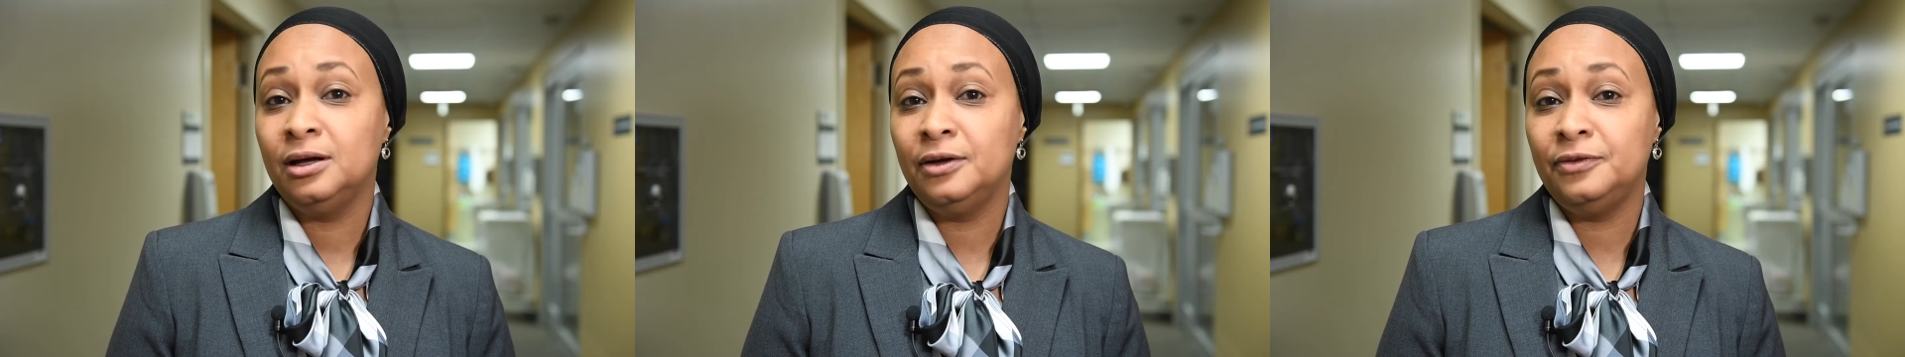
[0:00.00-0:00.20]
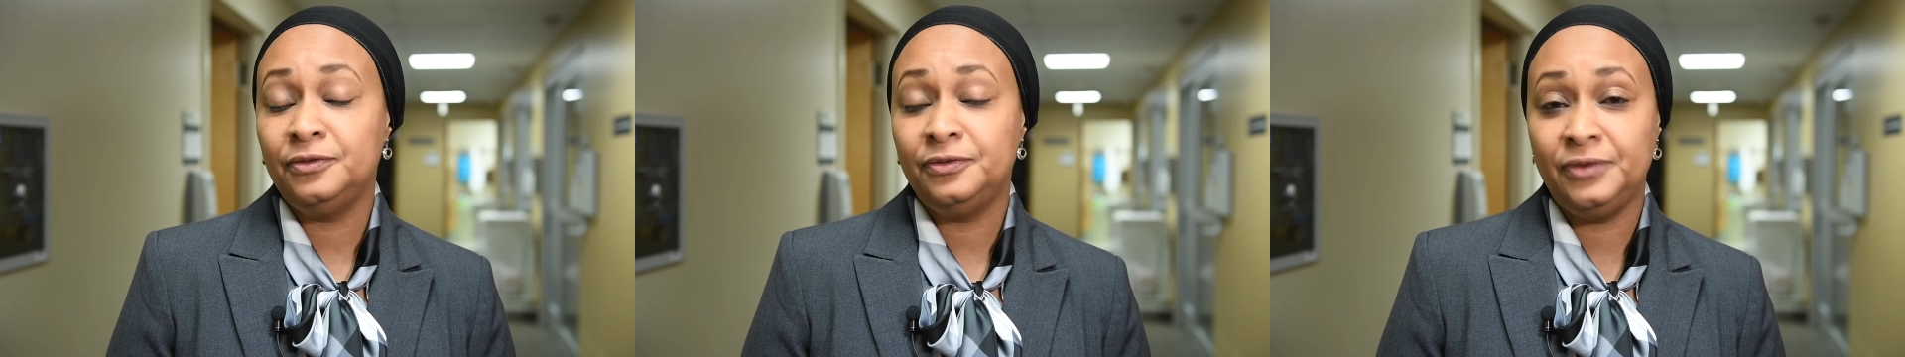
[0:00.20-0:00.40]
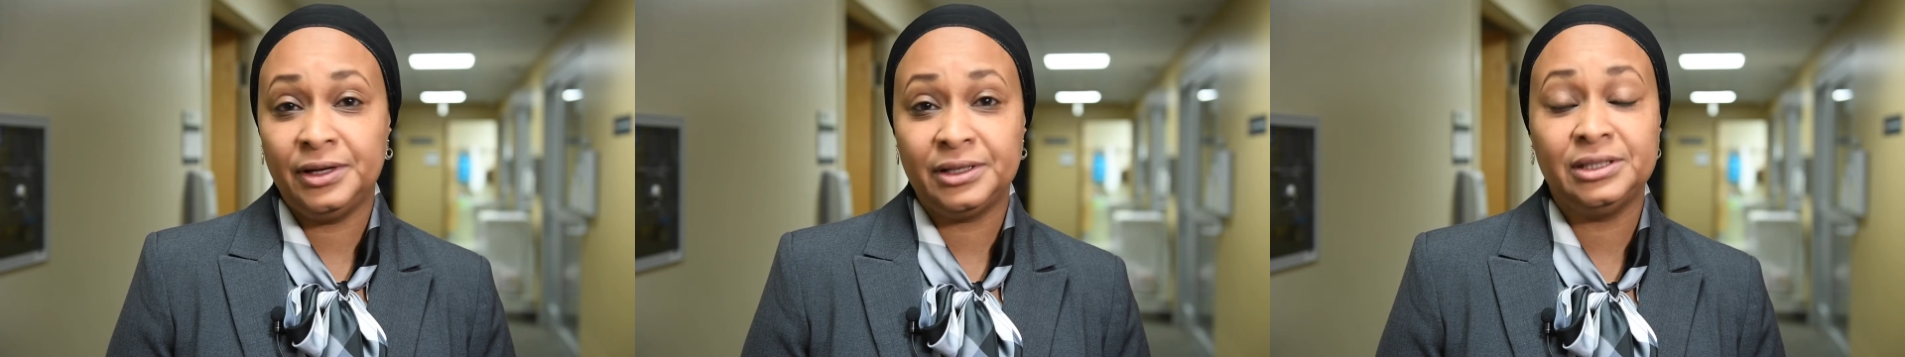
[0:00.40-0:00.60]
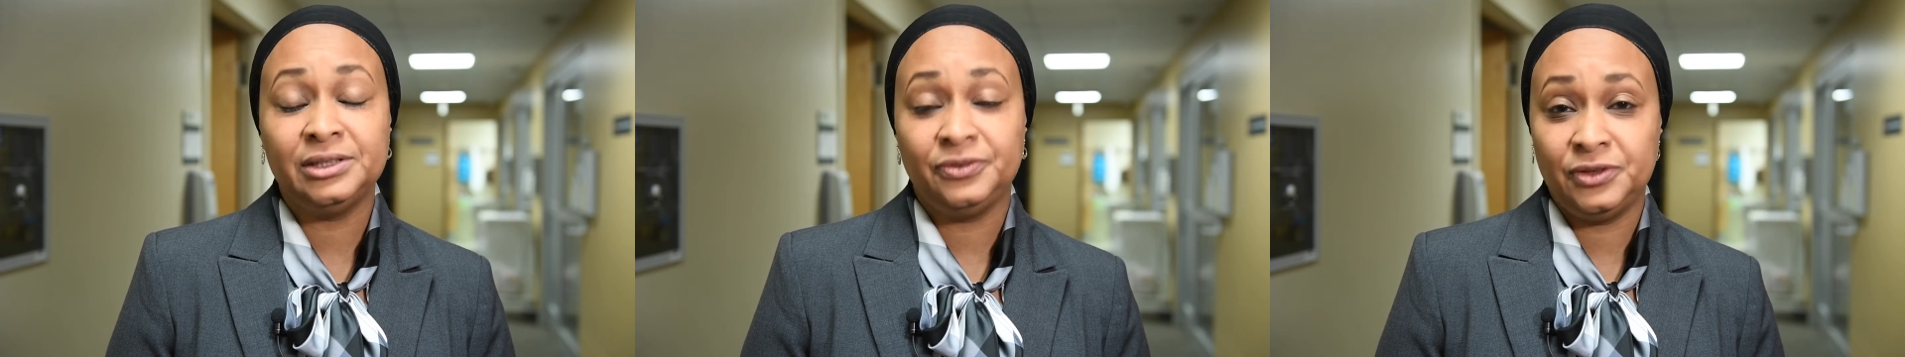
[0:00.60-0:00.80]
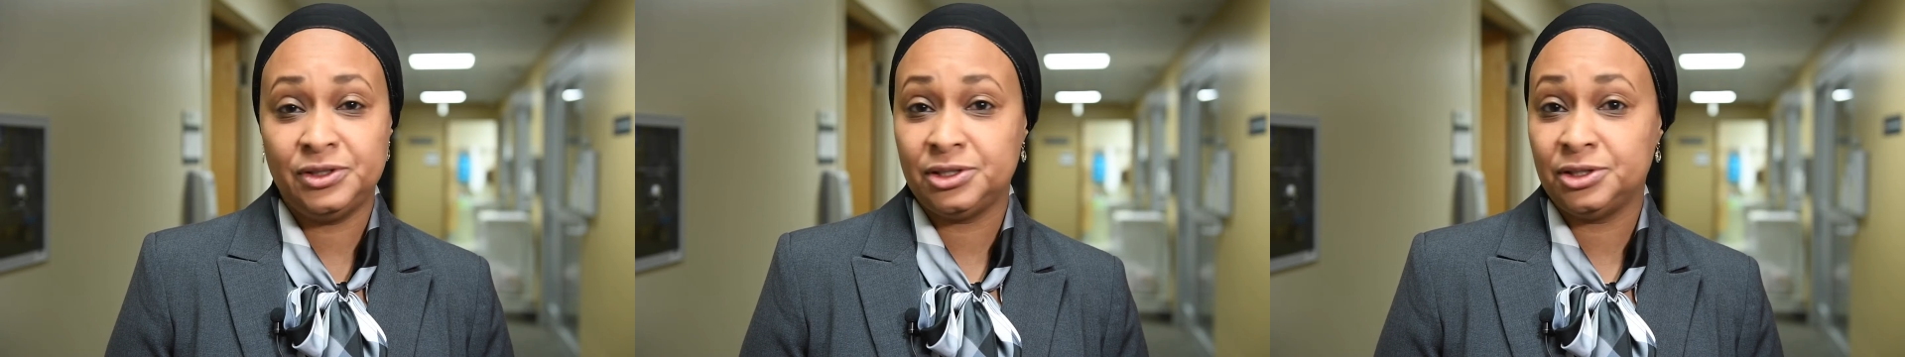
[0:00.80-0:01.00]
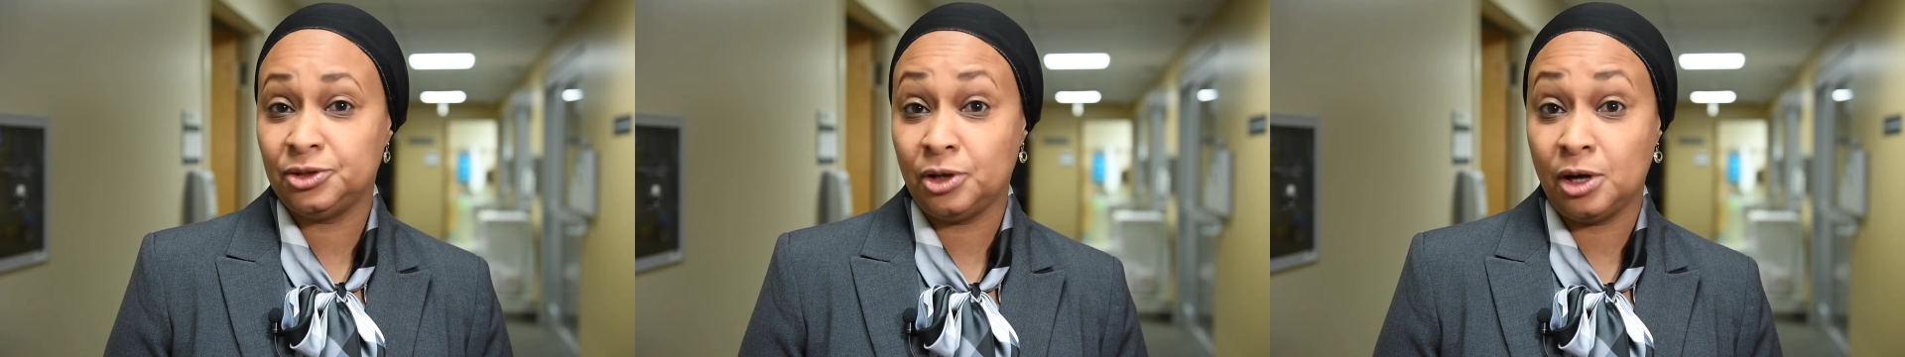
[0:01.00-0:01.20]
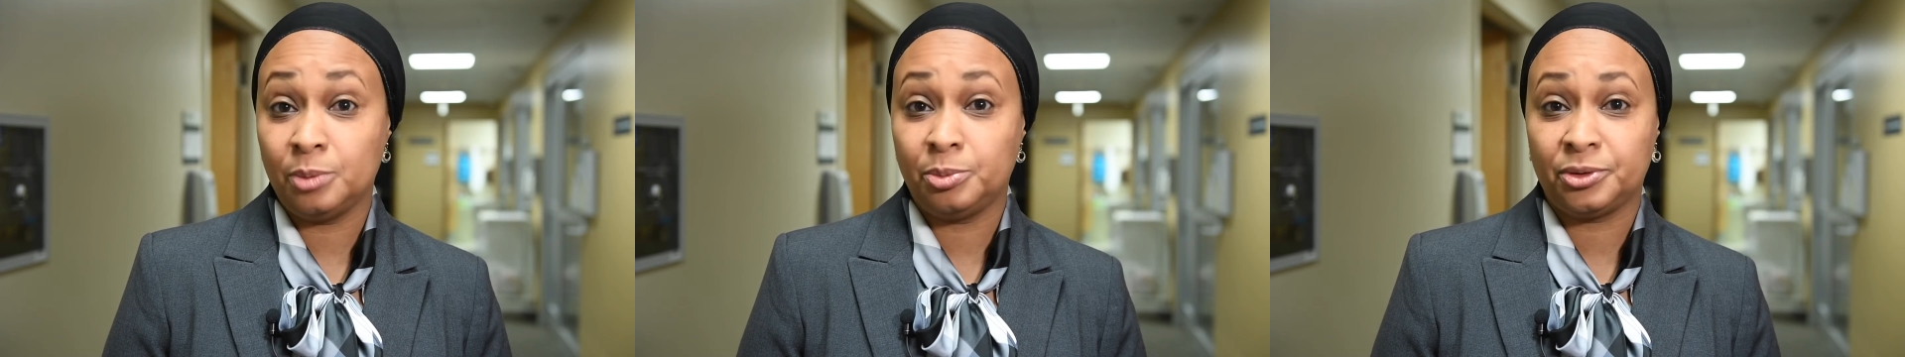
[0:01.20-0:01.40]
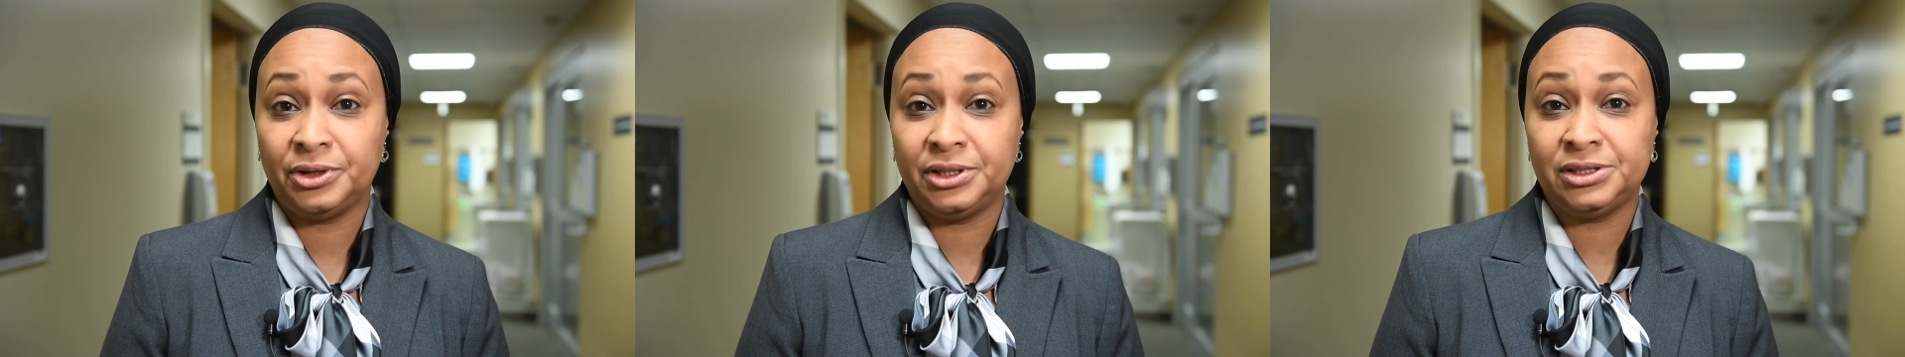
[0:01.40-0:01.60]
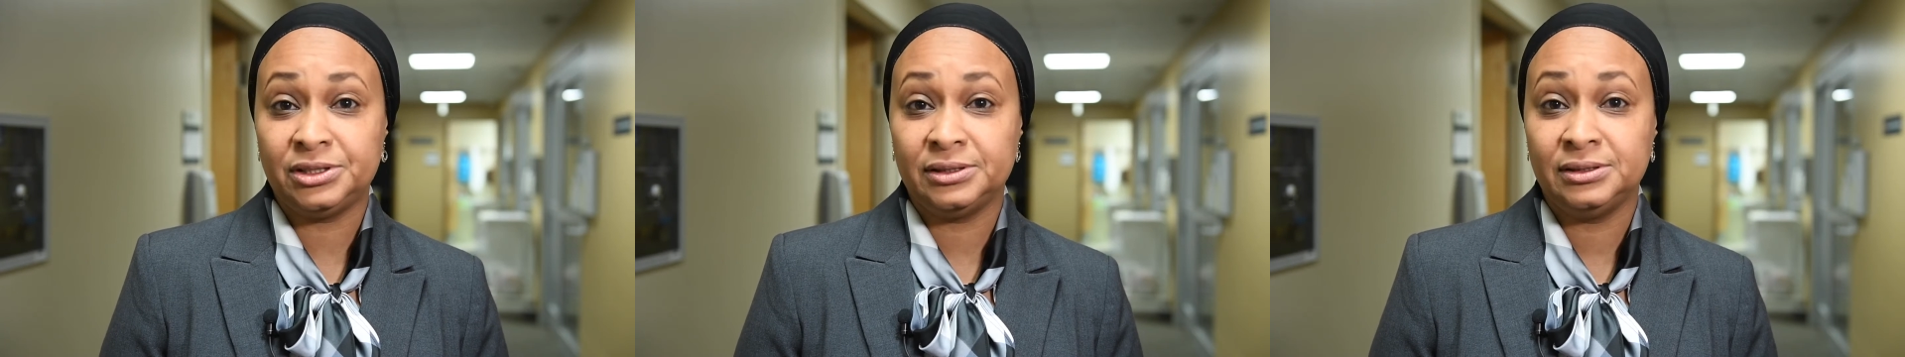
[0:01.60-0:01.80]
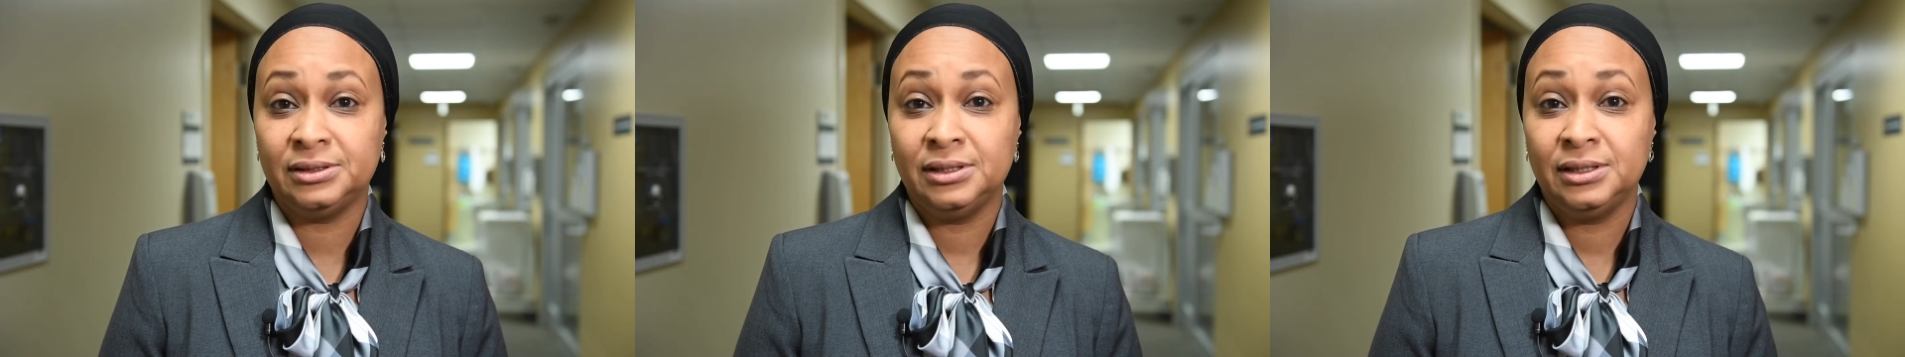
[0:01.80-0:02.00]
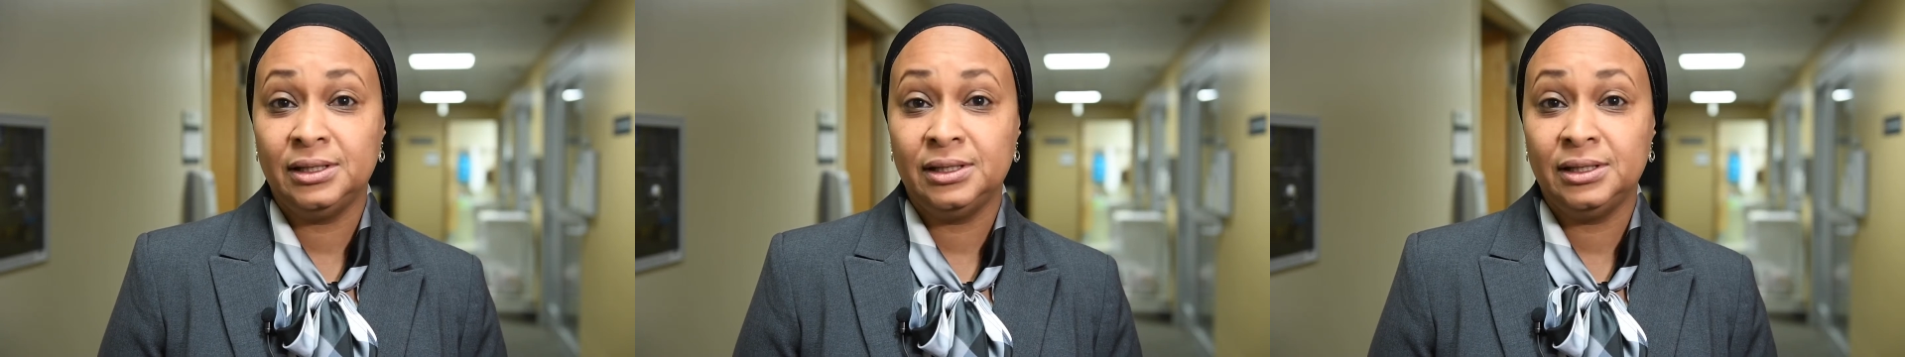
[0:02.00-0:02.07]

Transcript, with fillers: very efficient operation,